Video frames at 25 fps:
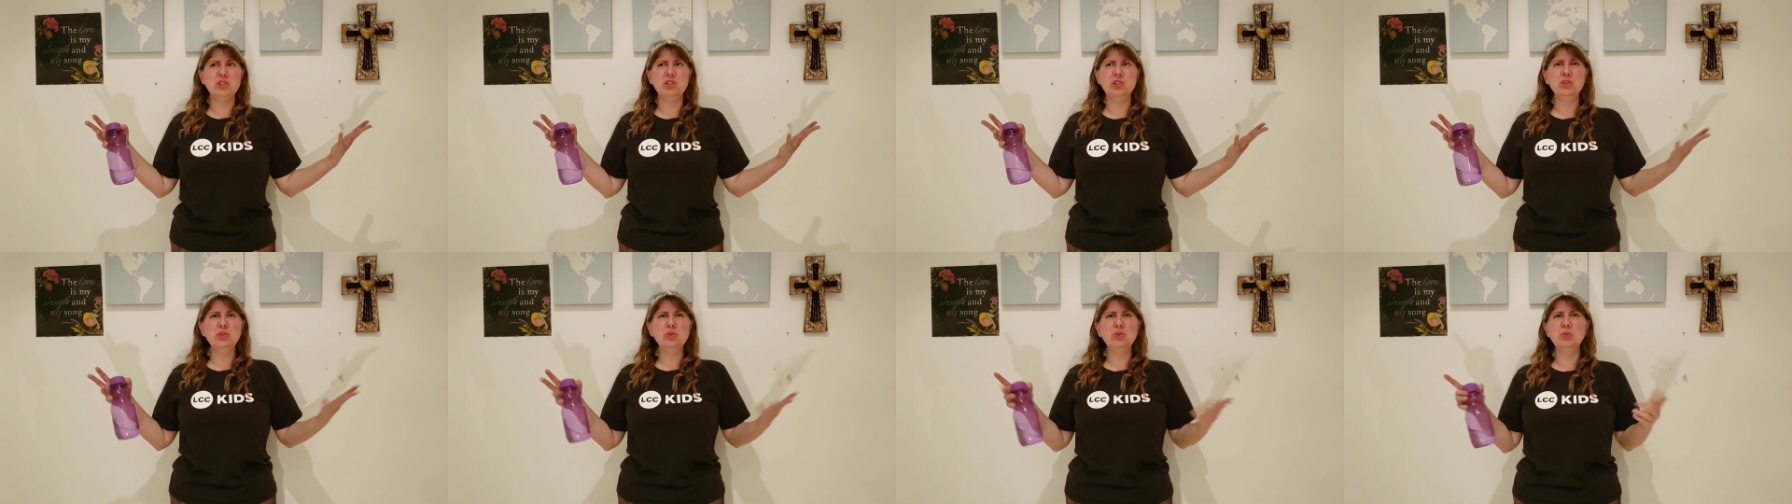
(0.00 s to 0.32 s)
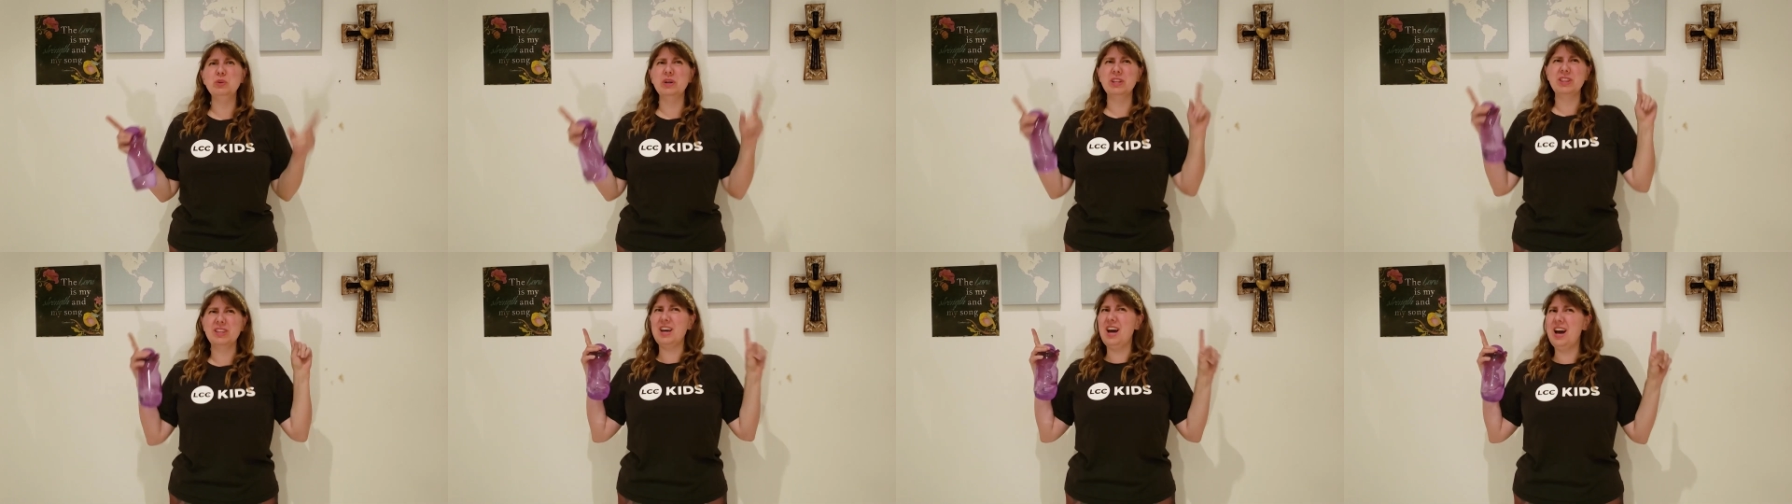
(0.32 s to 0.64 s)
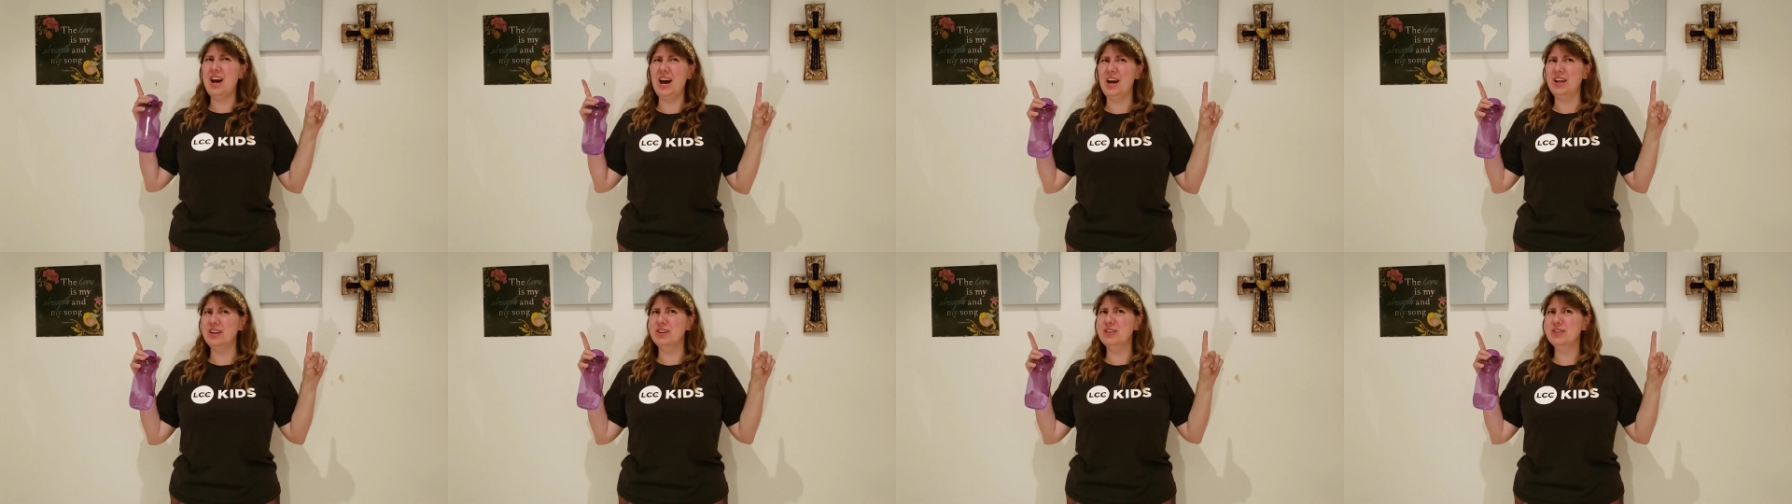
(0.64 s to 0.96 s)
do with
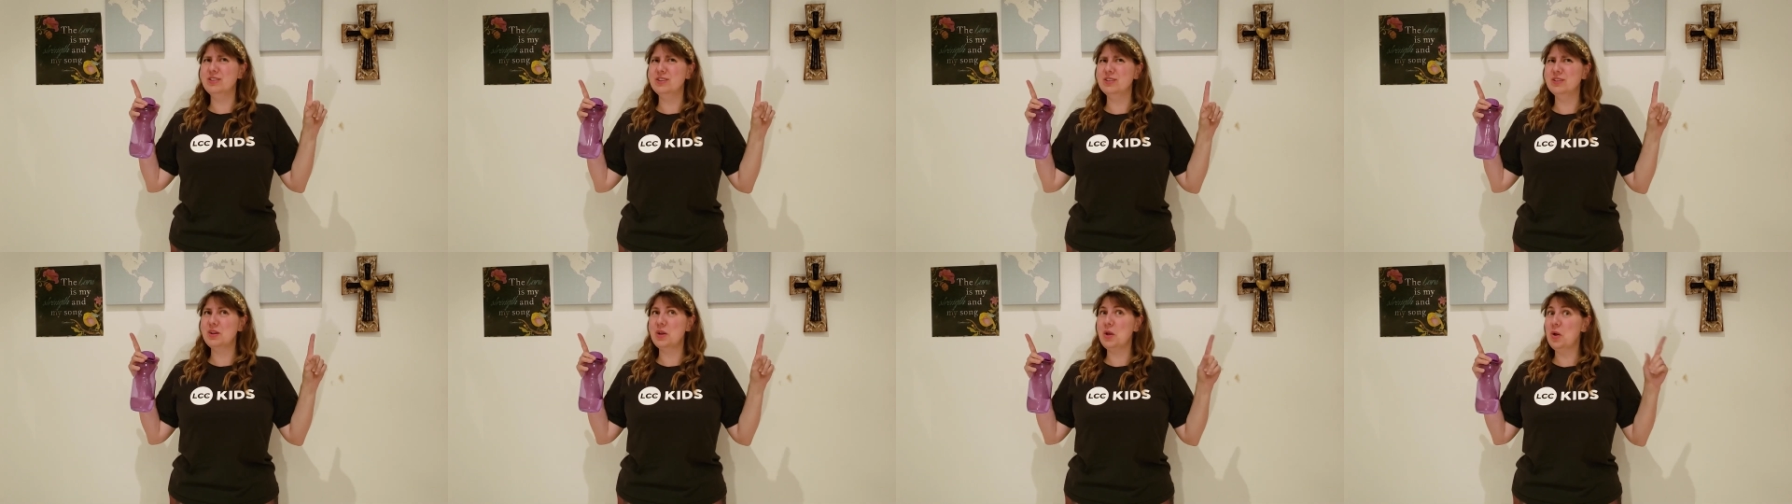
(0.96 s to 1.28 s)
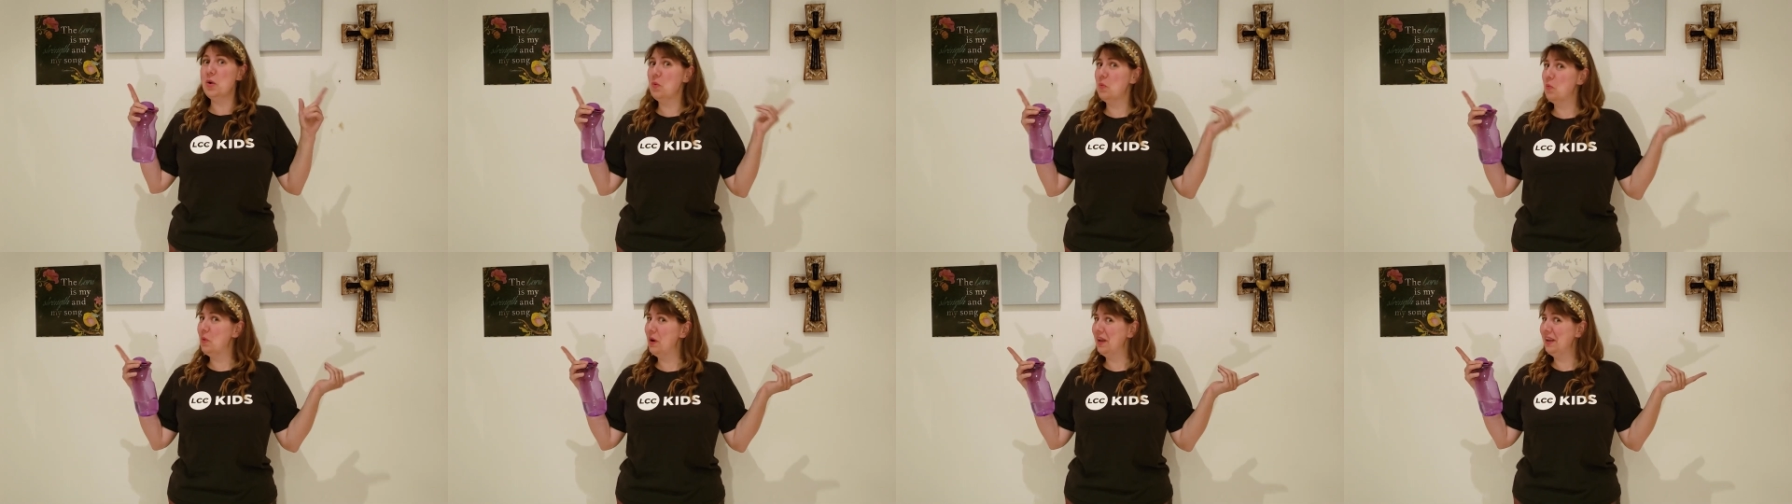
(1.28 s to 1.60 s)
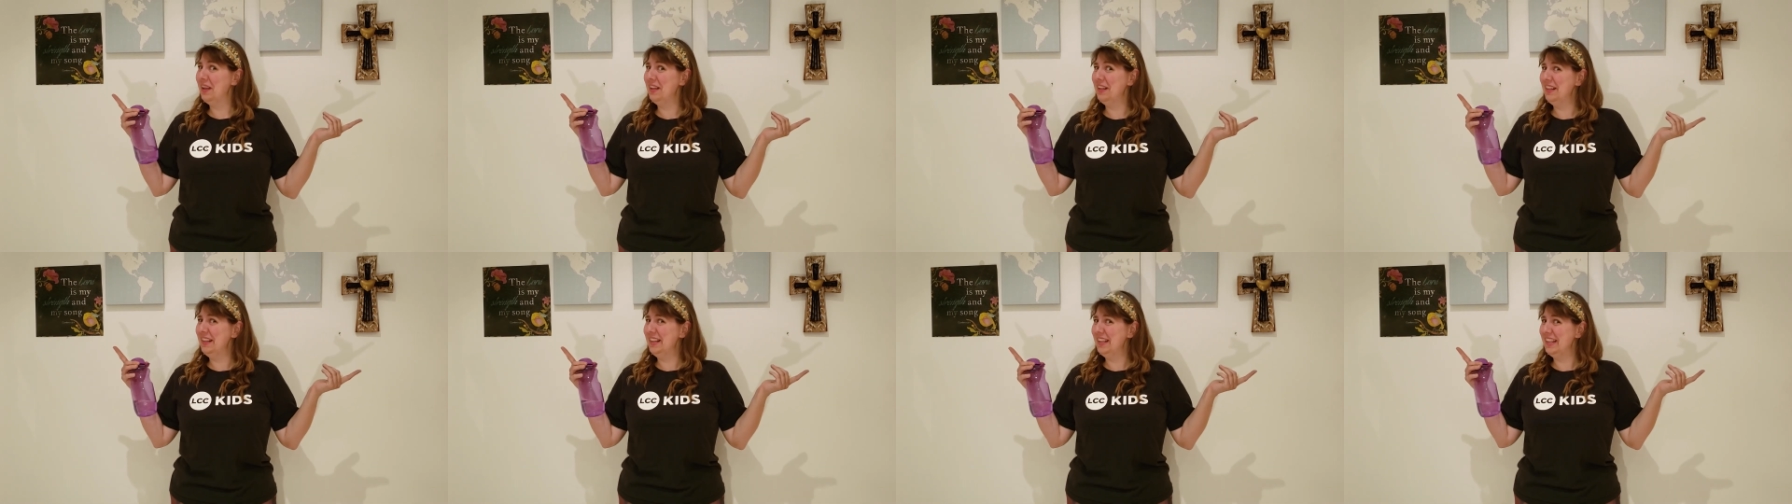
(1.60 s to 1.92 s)
God?
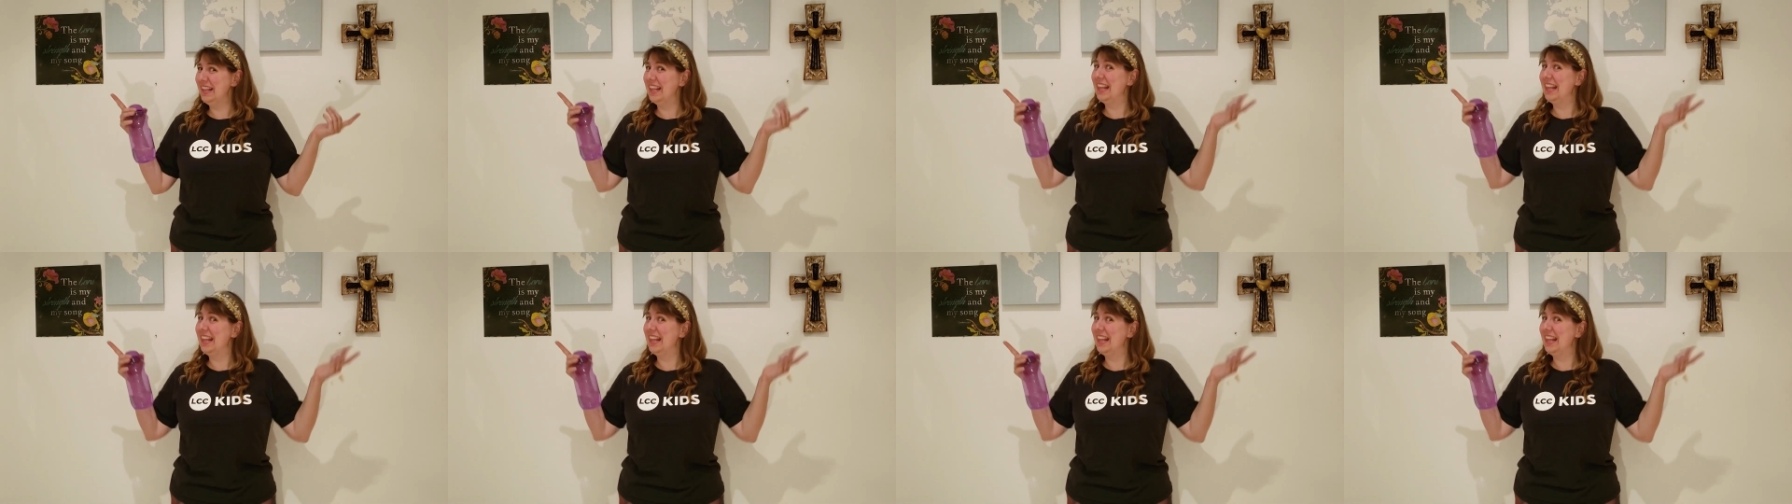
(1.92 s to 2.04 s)
Well,